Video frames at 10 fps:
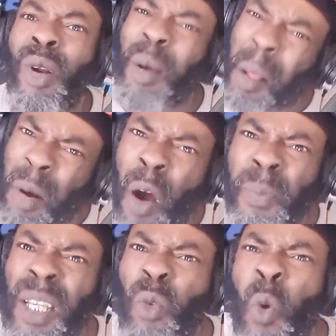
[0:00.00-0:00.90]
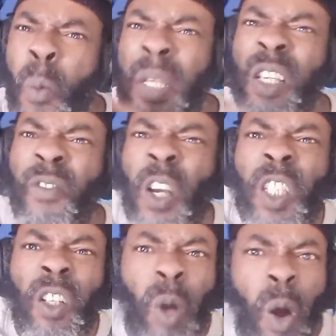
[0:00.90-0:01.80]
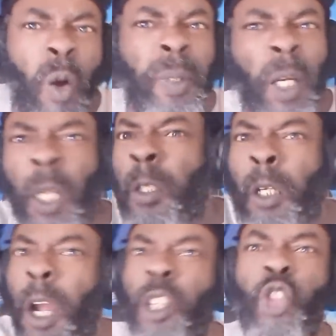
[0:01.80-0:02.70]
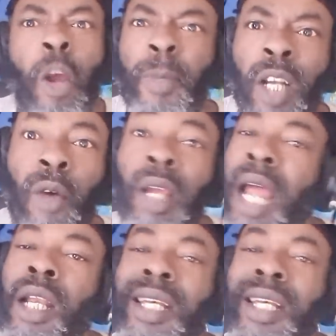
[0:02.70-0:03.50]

Upset. Who business if lecture go upset? Lecture and drape none of it.